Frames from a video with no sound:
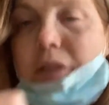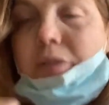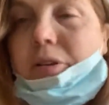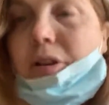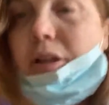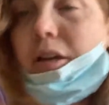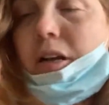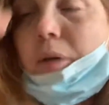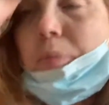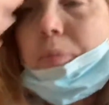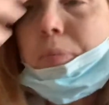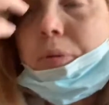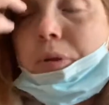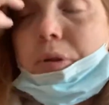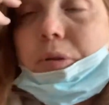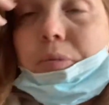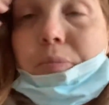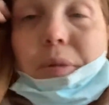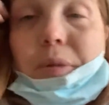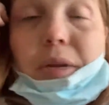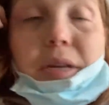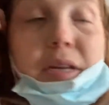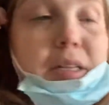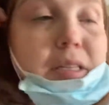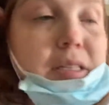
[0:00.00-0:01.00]
Give it a
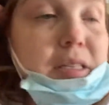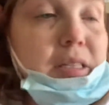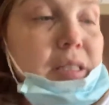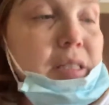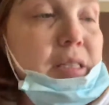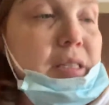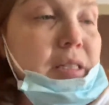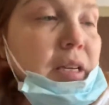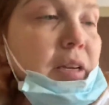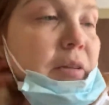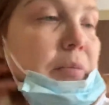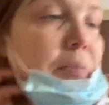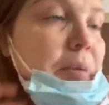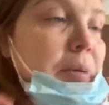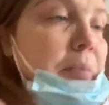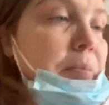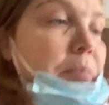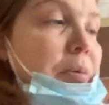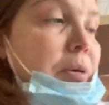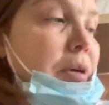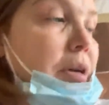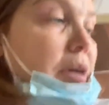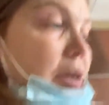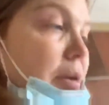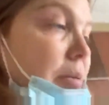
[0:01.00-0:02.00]
couple of minutes and see
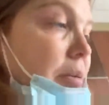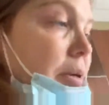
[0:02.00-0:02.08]
if people